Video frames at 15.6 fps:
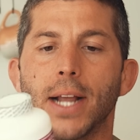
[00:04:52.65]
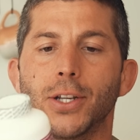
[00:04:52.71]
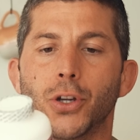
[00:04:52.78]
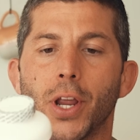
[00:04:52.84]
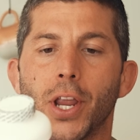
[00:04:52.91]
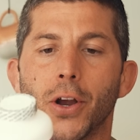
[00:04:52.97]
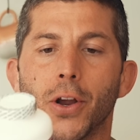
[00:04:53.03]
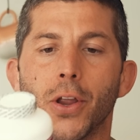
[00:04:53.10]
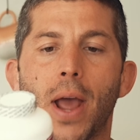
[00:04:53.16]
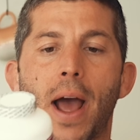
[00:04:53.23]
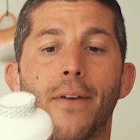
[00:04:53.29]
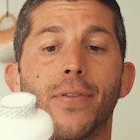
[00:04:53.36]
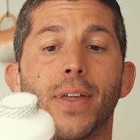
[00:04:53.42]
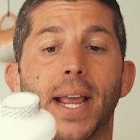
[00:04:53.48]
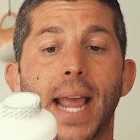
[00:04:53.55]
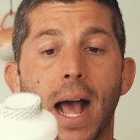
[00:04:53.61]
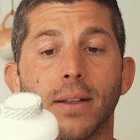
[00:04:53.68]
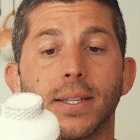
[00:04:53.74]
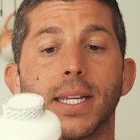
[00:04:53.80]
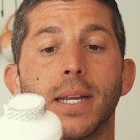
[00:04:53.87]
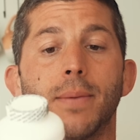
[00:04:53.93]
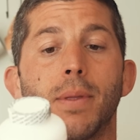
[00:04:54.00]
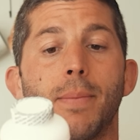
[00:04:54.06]
So here you have the
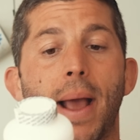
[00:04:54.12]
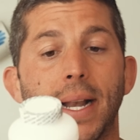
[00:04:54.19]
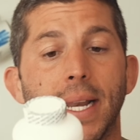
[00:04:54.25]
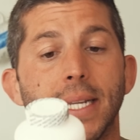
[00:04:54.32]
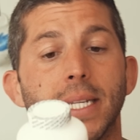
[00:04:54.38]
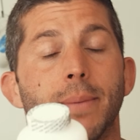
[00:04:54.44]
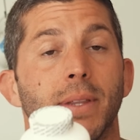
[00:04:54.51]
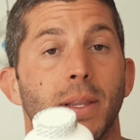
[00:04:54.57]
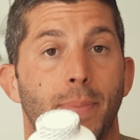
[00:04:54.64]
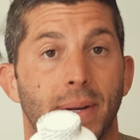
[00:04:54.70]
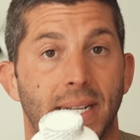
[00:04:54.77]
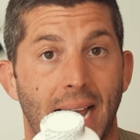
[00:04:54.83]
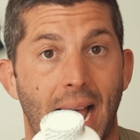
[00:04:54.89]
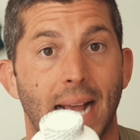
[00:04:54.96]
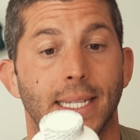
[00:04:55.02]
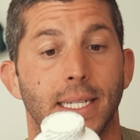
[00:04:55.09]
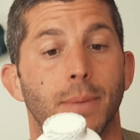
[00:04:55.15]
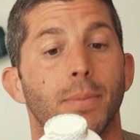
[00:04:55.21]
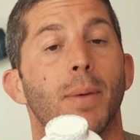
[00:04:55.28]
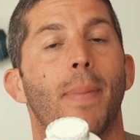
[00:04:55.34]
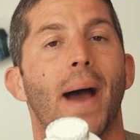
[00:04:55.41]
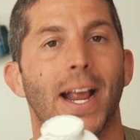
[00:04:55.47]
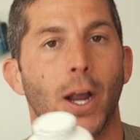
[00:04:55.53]
calcium, the magnesium, and the potassium,
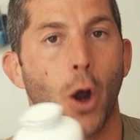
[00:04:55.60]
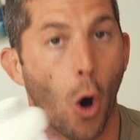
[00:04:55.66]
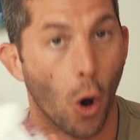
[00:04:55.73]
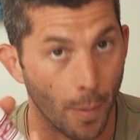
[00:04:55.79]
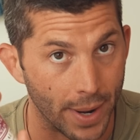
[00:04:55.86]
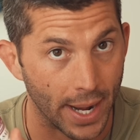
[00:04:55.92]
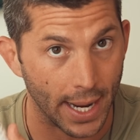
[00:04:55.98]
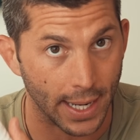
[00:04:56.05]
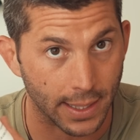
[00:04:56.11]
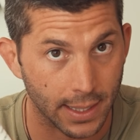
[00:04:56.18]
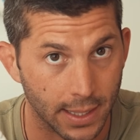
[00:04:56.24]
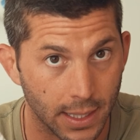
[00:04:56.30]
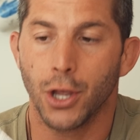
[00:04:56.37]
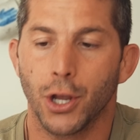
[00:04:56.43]
the bicarbonates.